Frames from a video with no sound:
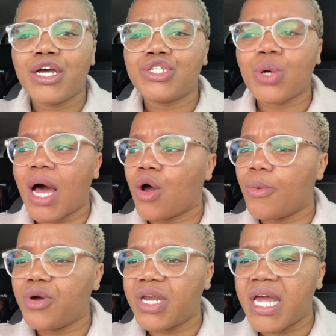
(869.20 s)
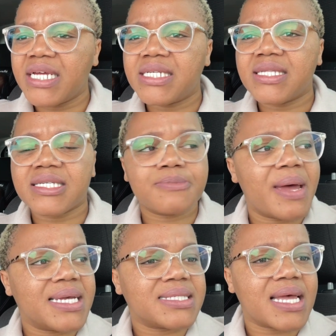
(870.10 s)
to accommodate this
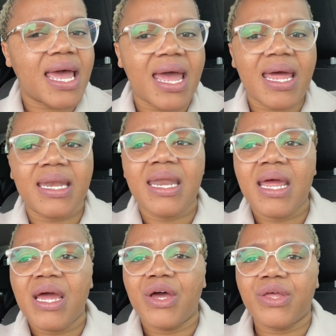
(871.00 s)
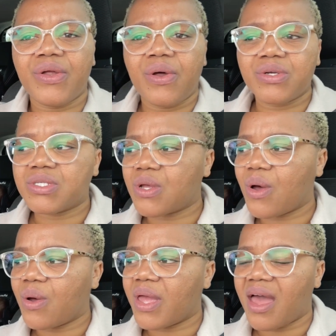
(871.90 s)
person, you know.
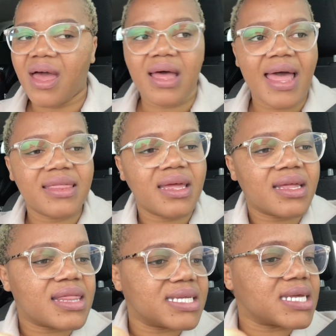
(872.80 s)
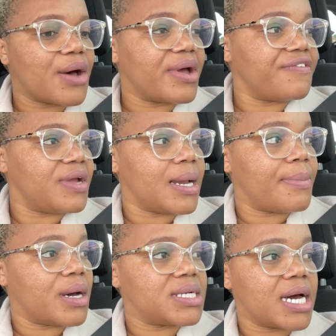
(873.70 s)
So yeah, I think that's how I feel
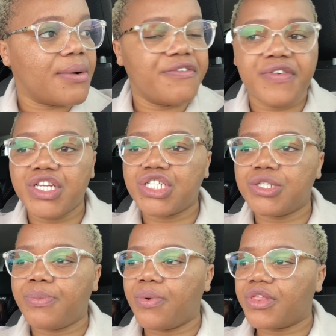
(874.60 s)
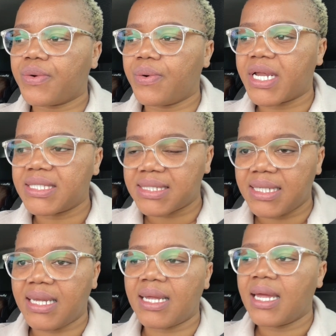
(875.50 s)
about our friendship with
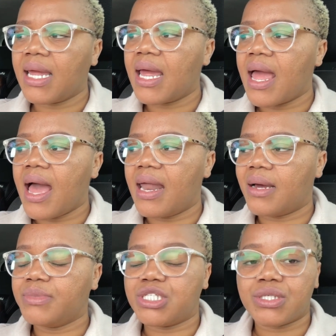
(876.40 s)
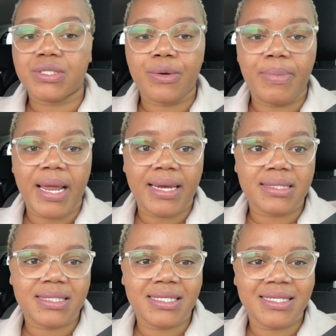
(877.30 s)
Goradili, and I'm just so
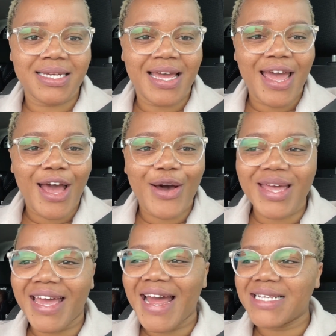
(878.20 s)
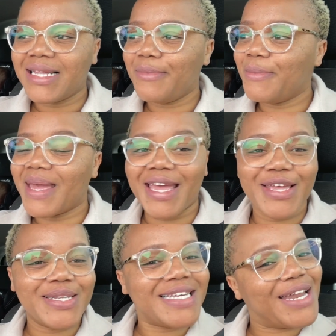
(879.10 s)
blessed. Okay guys, let me make a
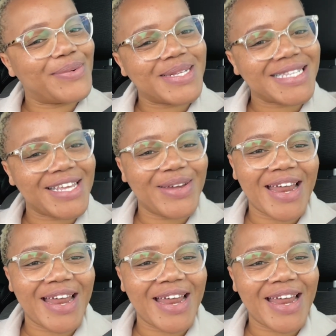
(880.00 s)
U-turn. We'll see you